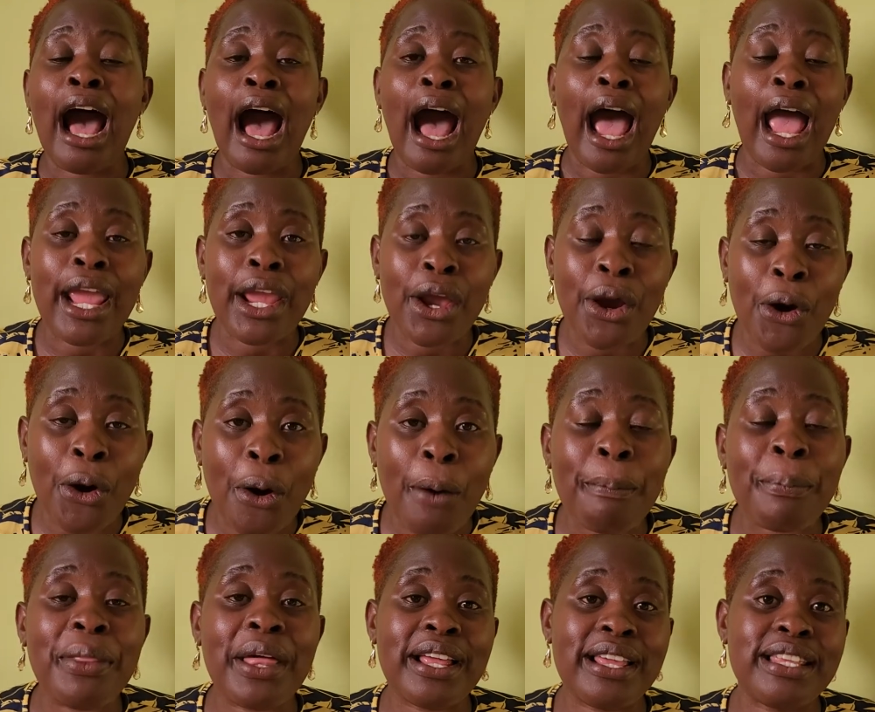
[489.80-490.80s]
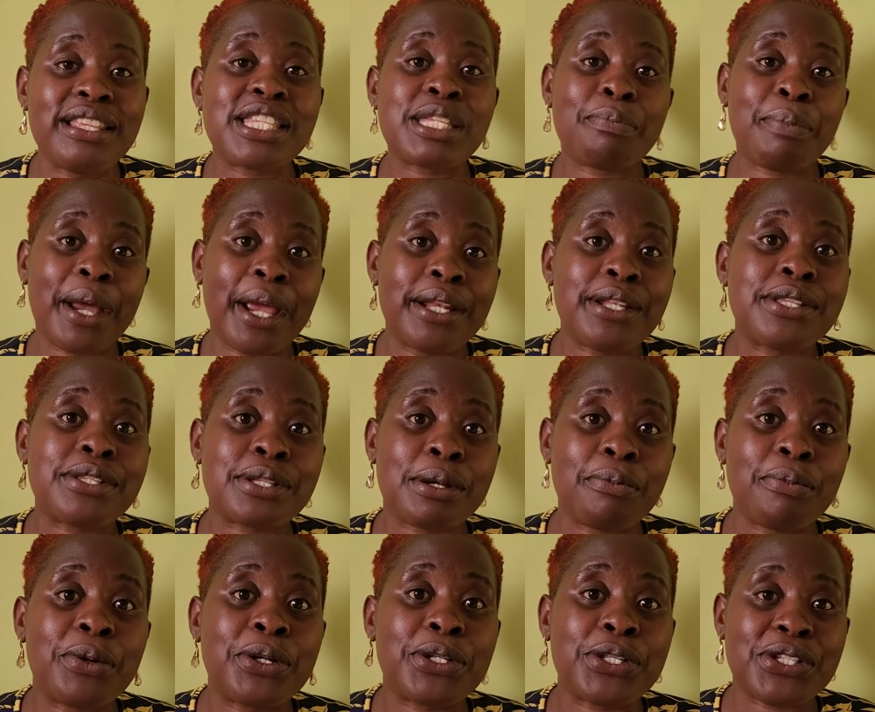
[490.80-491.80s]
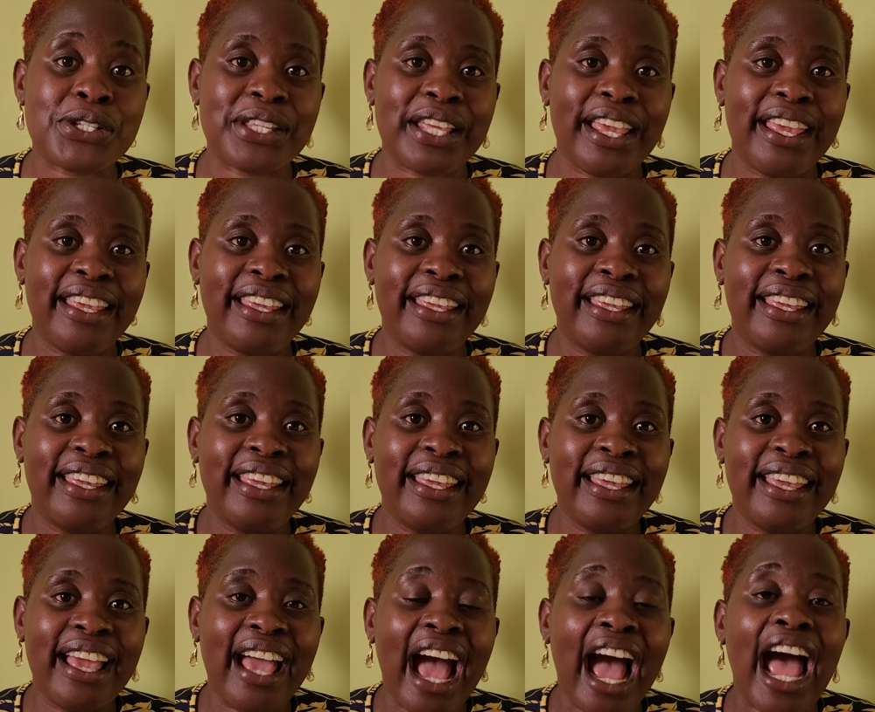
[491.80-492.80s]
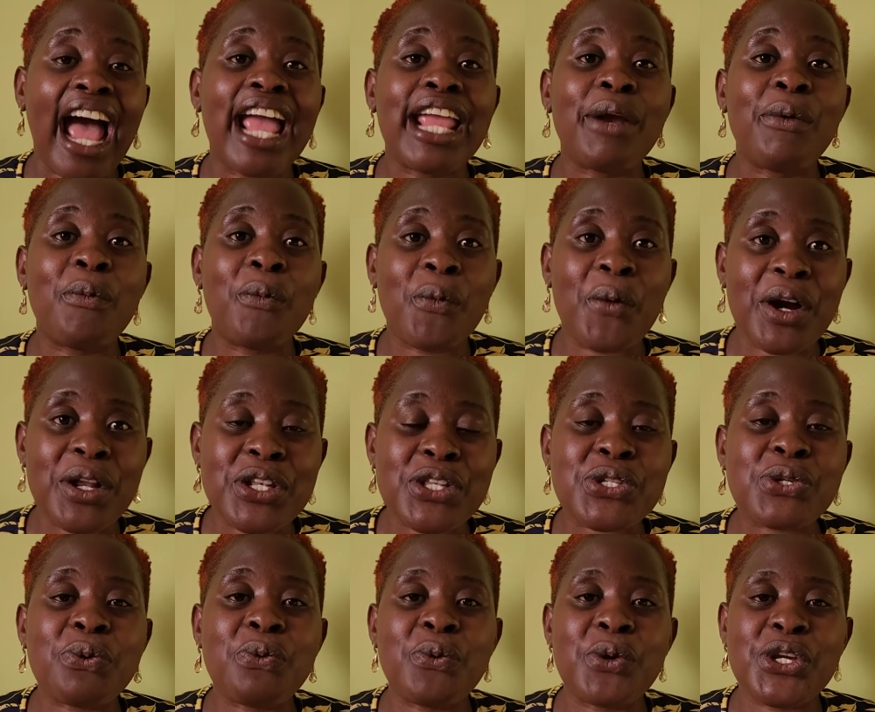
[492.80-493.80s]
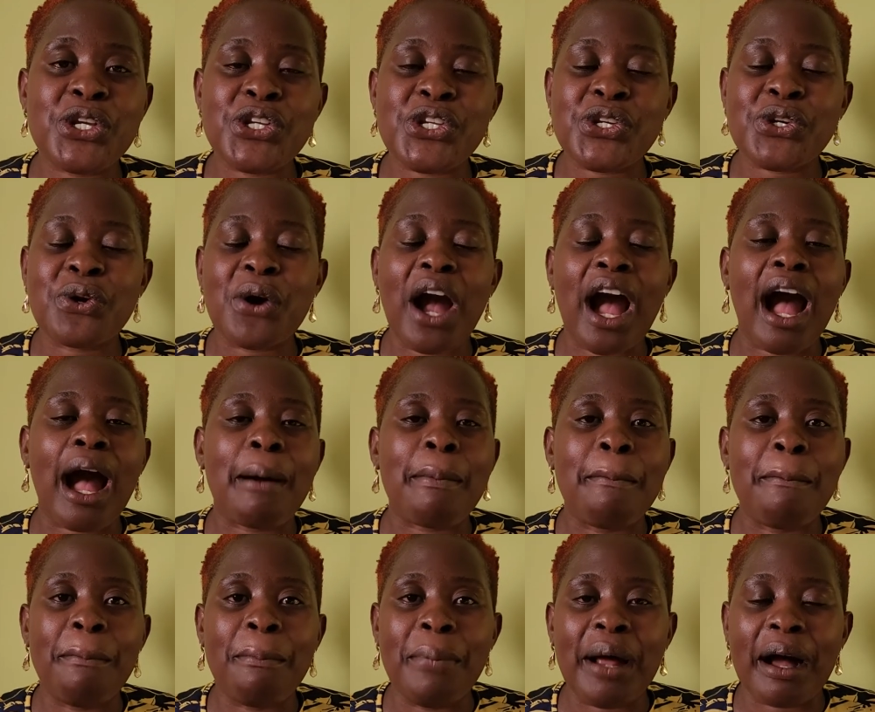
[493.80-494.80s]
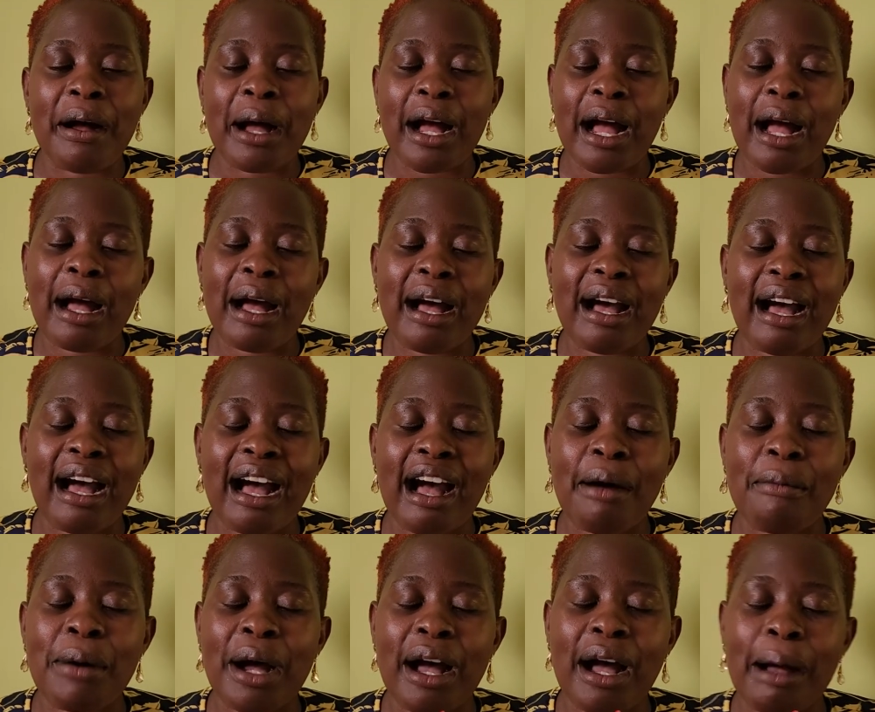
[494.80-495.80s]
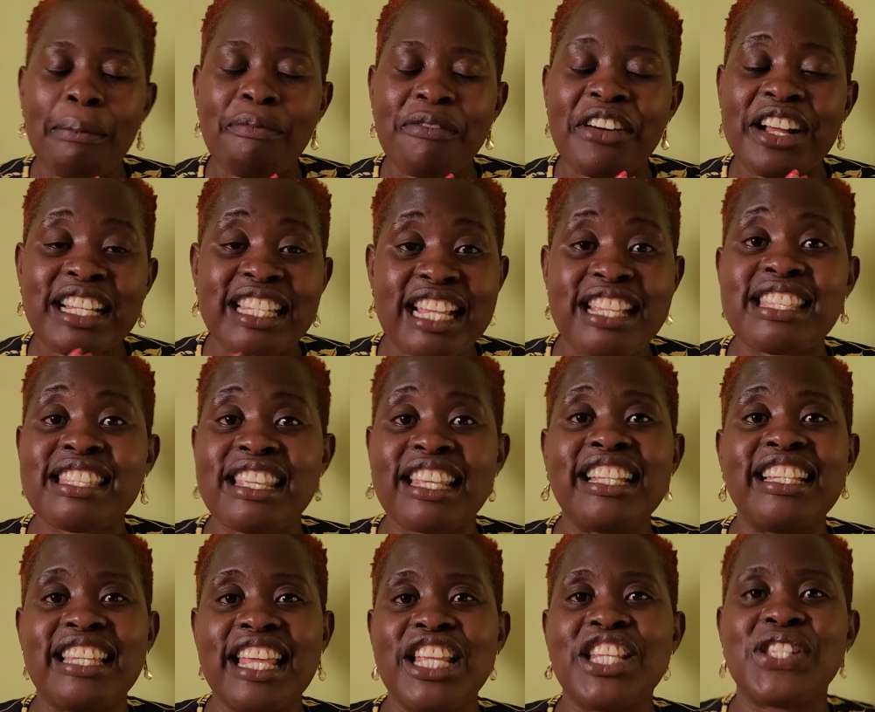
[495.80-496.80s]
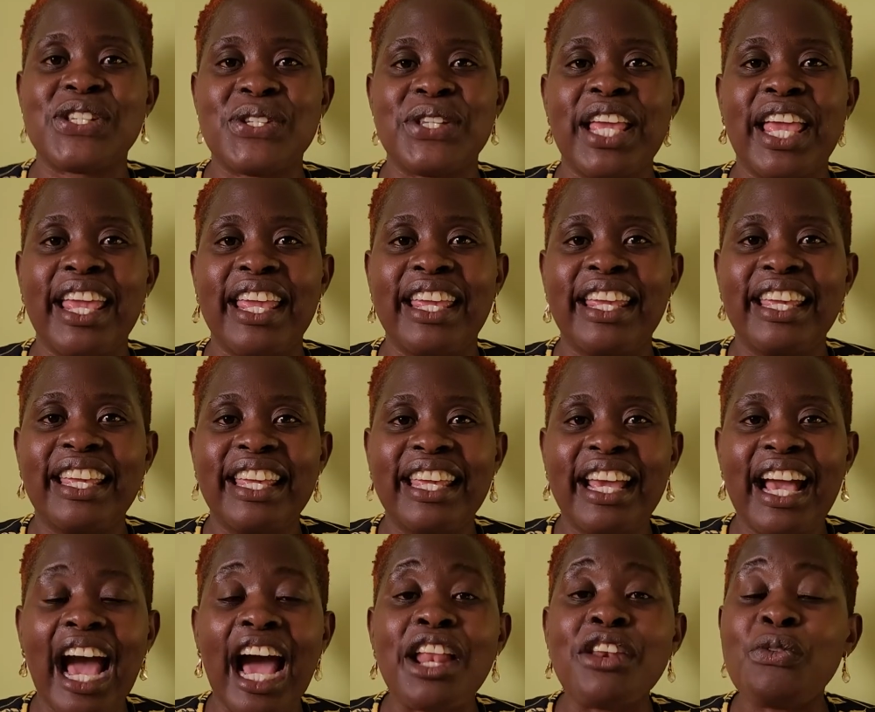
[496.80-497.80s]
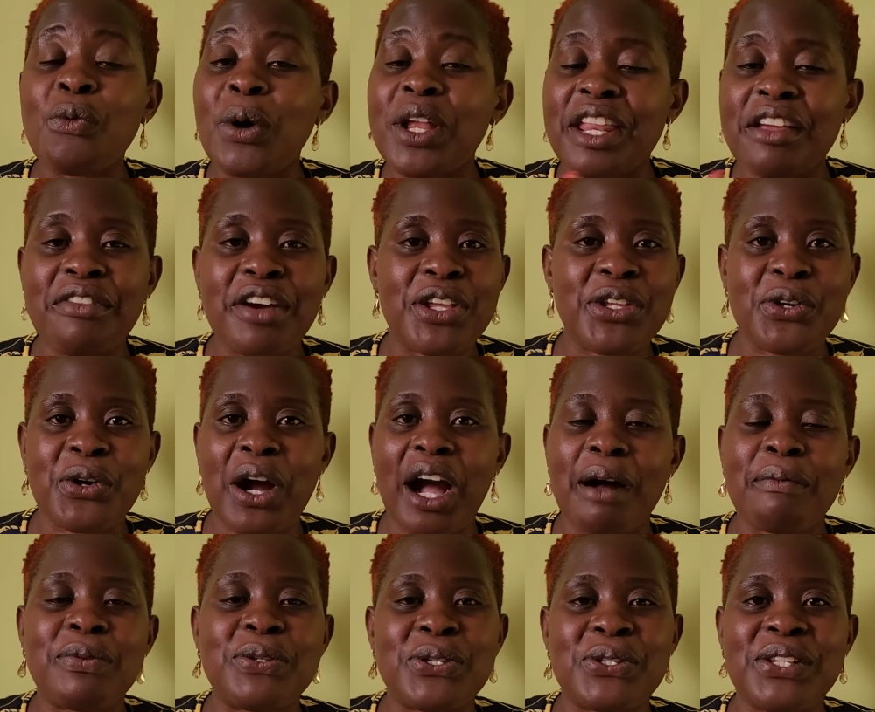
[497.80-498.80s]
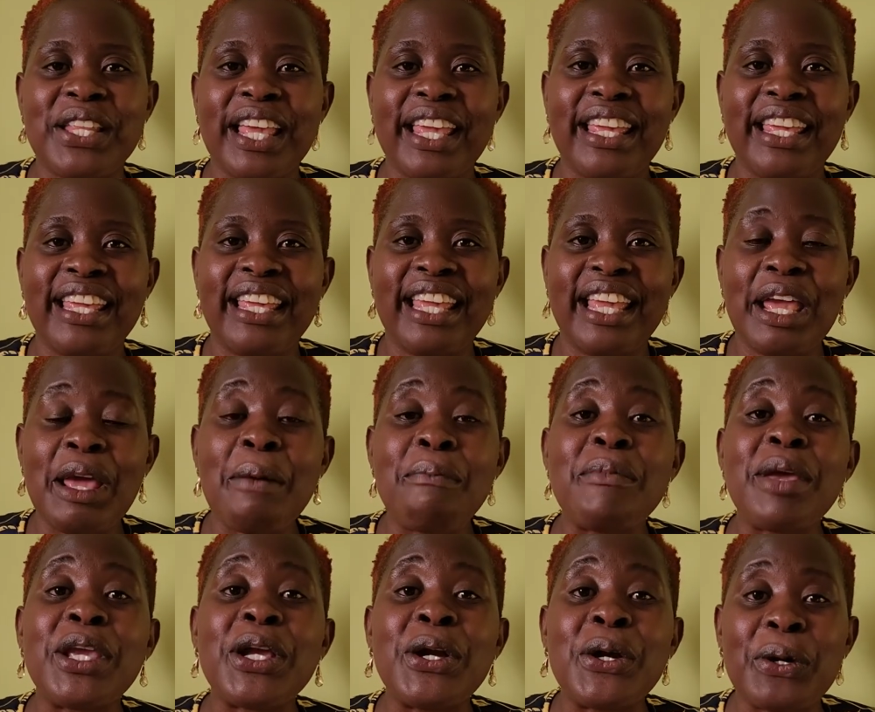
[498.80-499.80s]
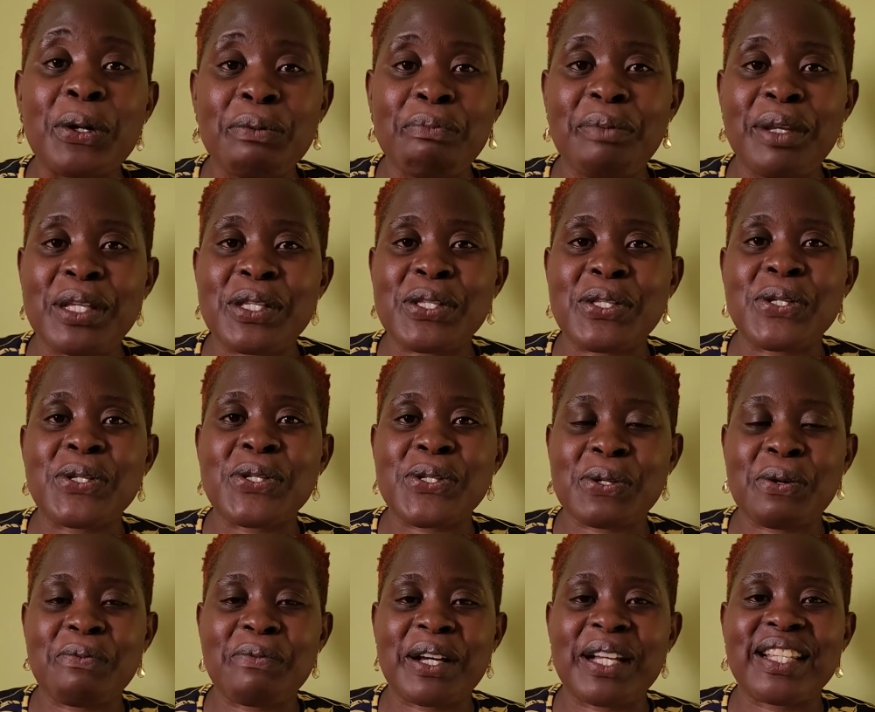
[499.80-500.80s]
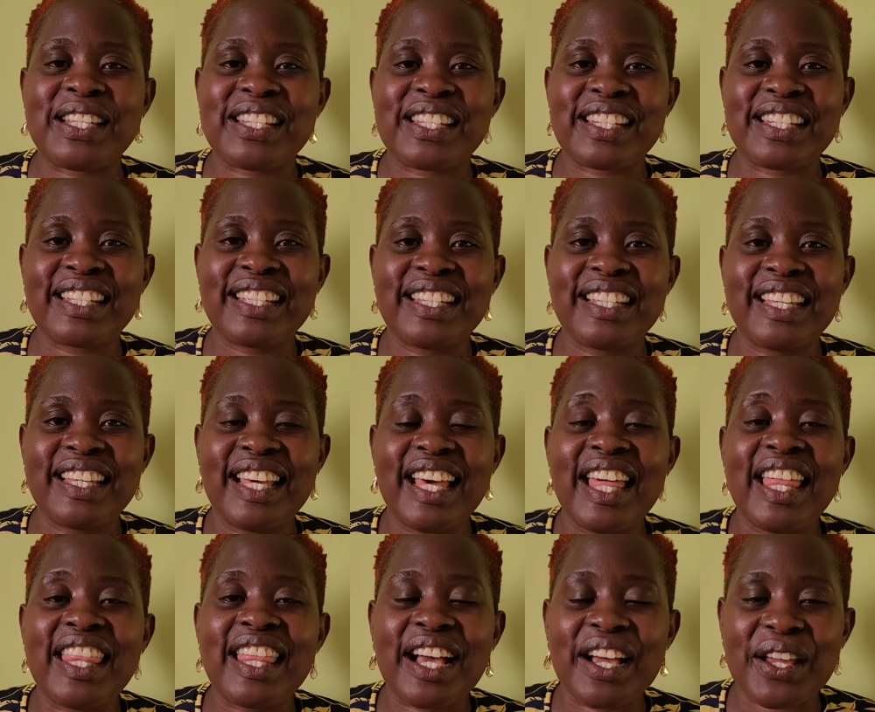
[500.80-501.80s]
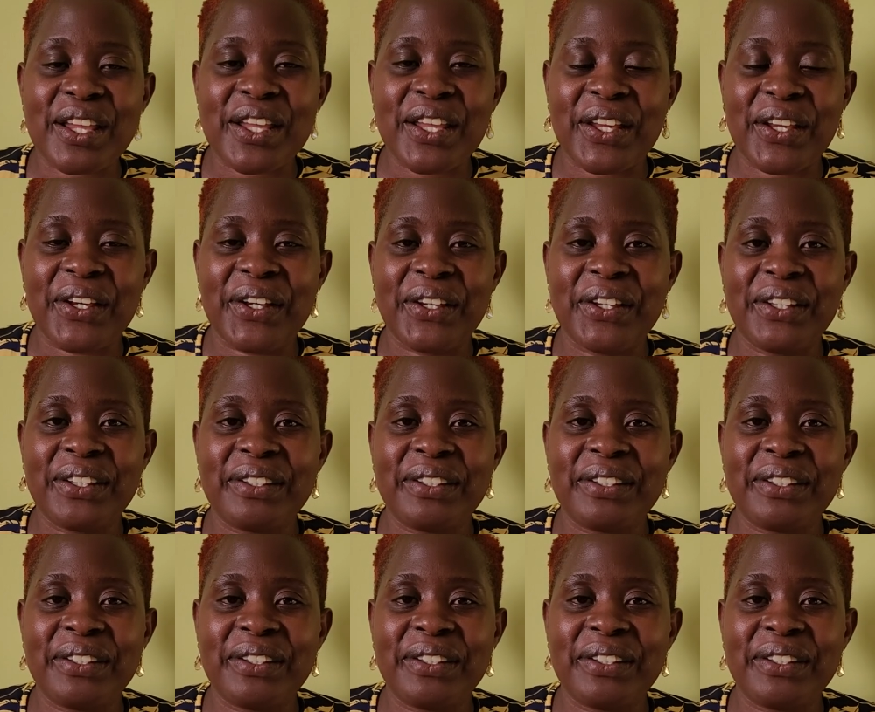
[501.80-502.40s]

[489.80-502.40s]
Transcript: I hope that inspired someone today. I want to wish you a, a, a, a fantastic day today and whatever you're up today. May God bless you so much. Thank you.